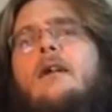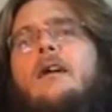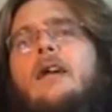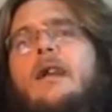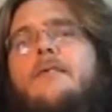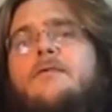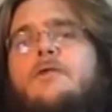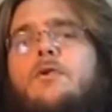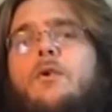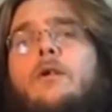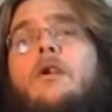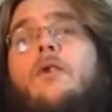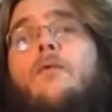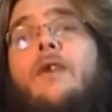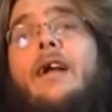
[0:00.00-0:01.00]
If stored
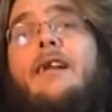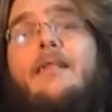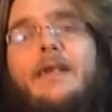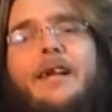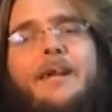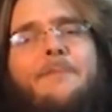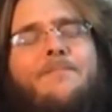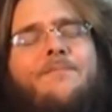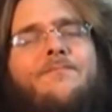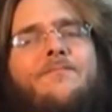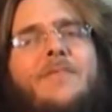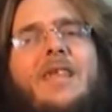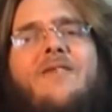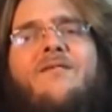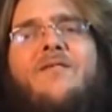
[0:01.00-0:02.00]
correctly,
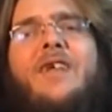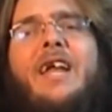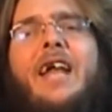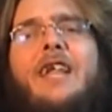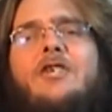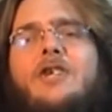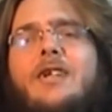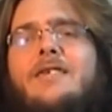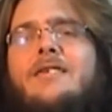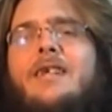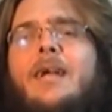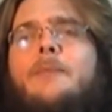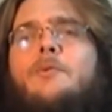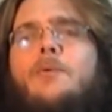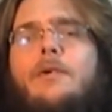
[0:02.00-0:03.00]
VHS
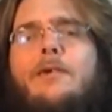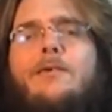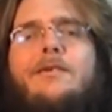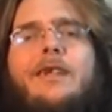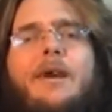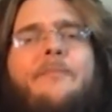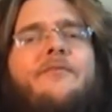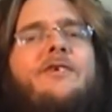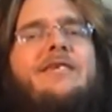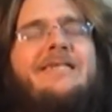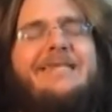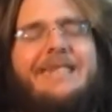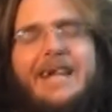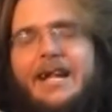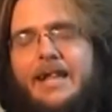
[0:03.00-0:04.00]
tapes will hold up for
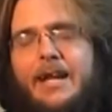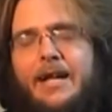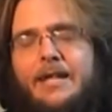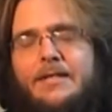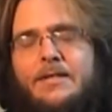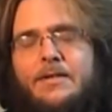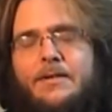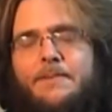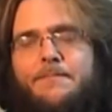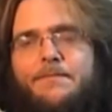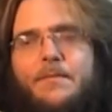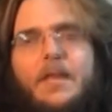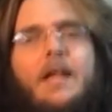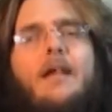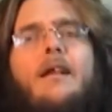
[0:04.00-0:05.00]
decades.
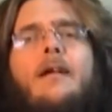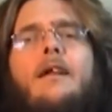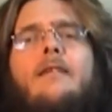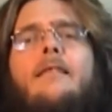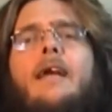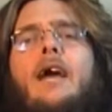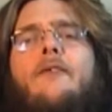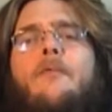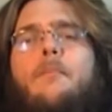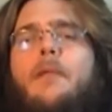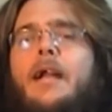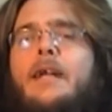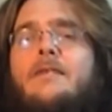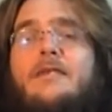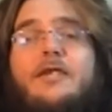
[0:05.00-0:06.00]
They have a
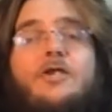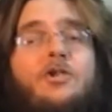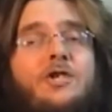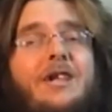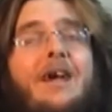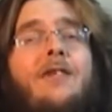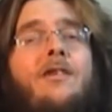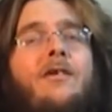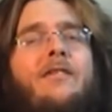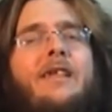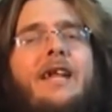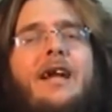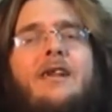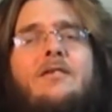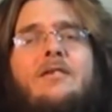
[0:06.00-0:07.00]
plastic shell on the
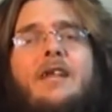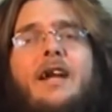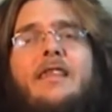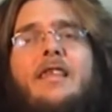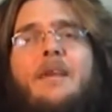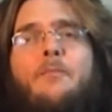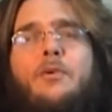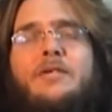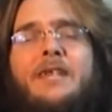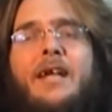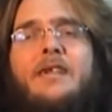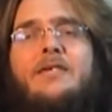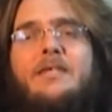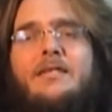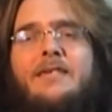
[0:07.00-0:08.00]
outside that
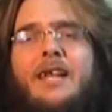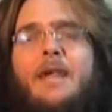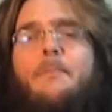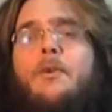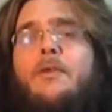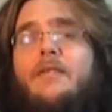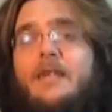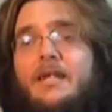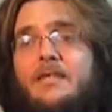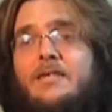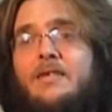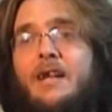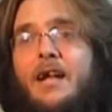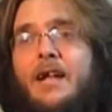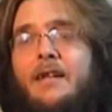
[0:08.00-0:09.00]
protects the tape on the
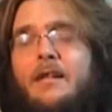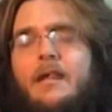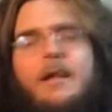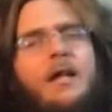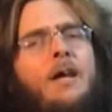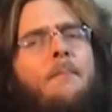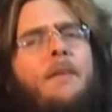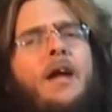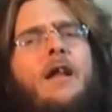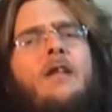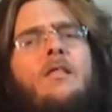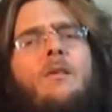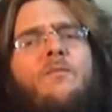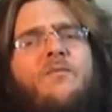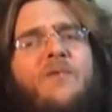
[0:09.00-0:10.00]
inside, making
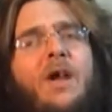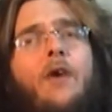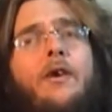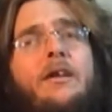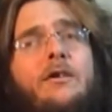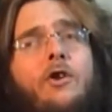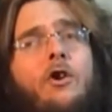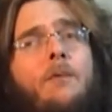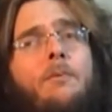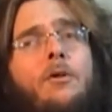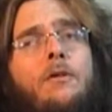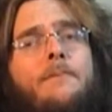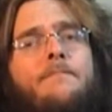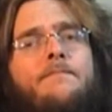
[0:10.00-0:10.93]
them very durable.